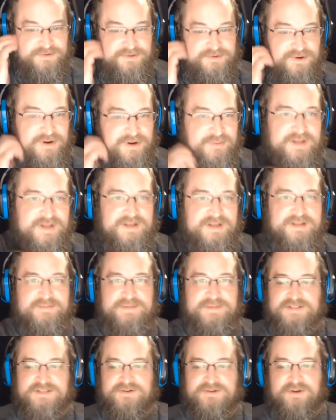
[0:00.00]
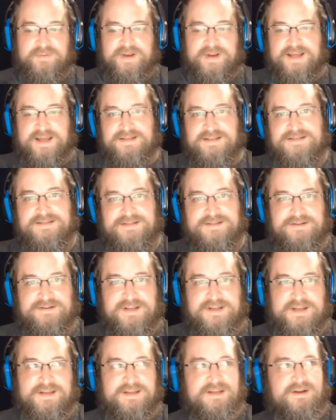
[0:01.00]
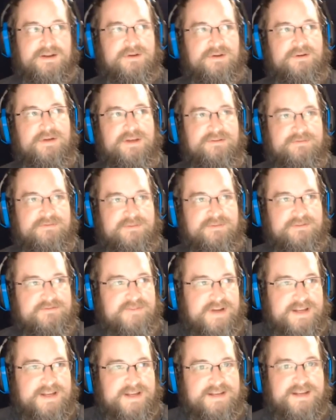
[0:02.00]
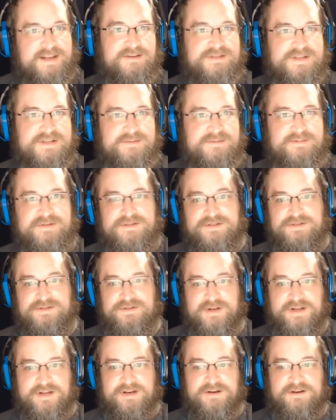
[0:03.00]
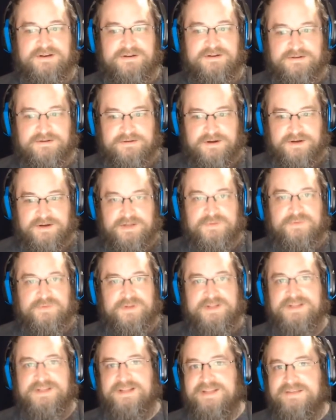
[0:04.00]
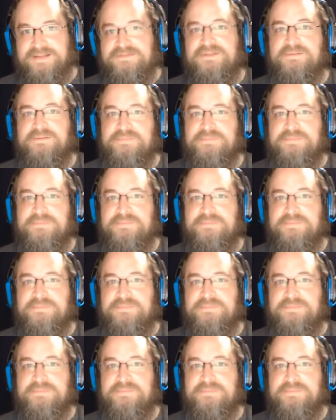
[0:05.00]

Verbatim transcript: Norman eh, because Norman asks her like, you know, if we find out someone's a traitor, are you willing to leave them